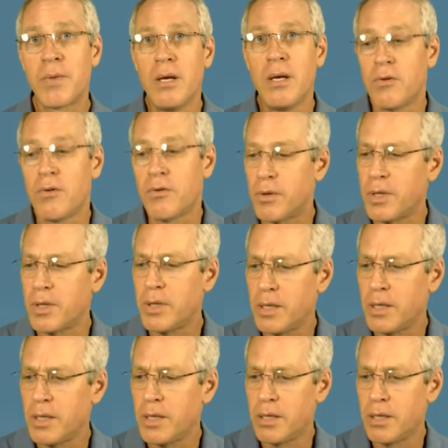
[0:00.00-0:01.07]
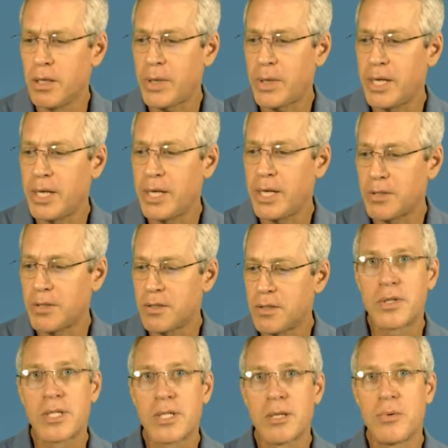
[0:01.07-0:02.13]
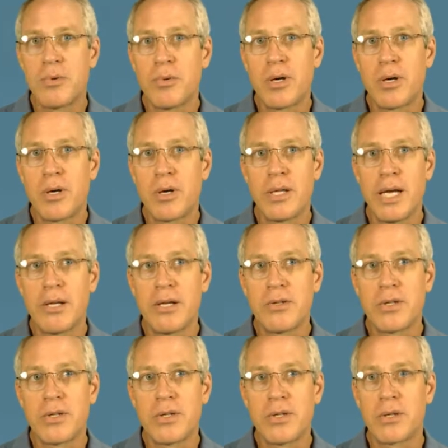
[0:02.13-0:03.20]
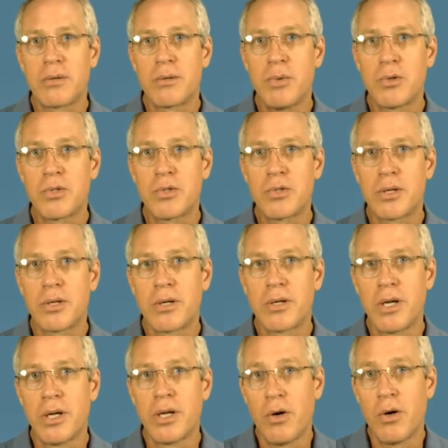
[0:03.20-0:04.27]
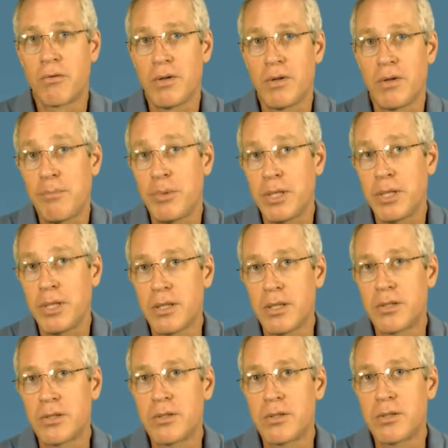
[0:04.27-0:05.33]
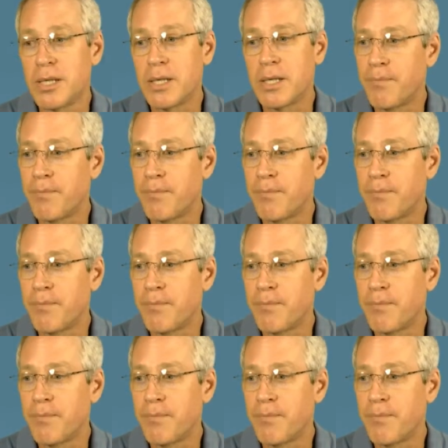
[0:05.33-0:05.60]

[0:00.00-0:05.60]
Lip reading: So the locations, example, are anterior, posterior, and overlapping that you'll see.